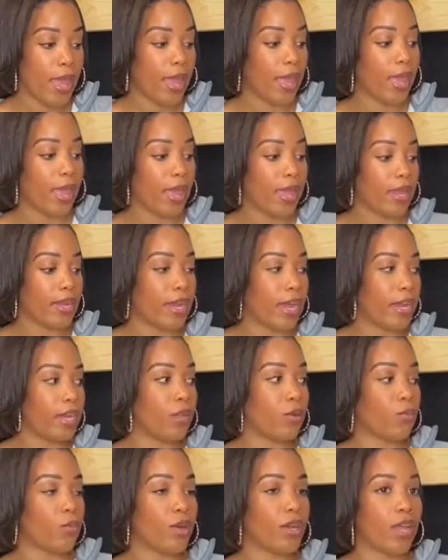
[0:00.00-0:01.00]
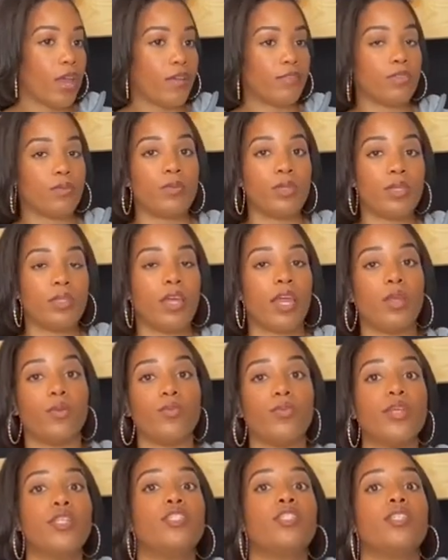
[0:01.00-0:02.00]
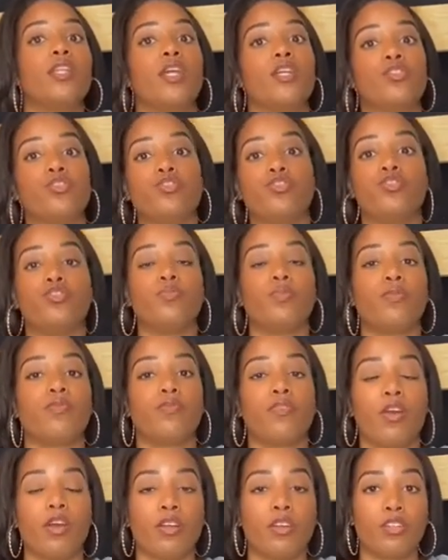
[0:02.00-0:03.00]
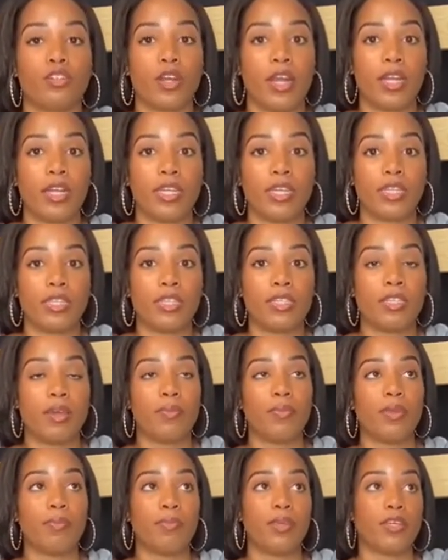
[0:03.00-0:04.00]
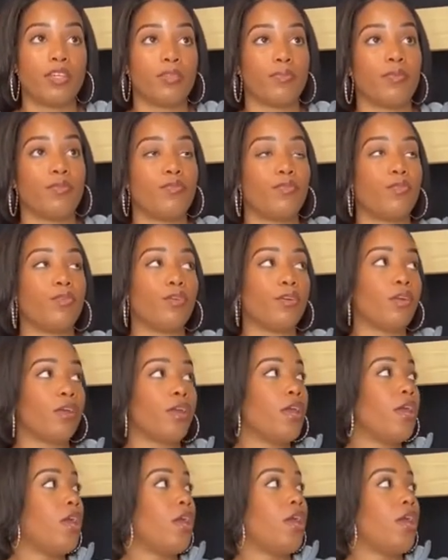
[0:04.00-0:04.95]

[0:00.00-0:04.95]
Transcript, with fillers: and I didn't want to have to be like reaching like super far to try to get to something, because before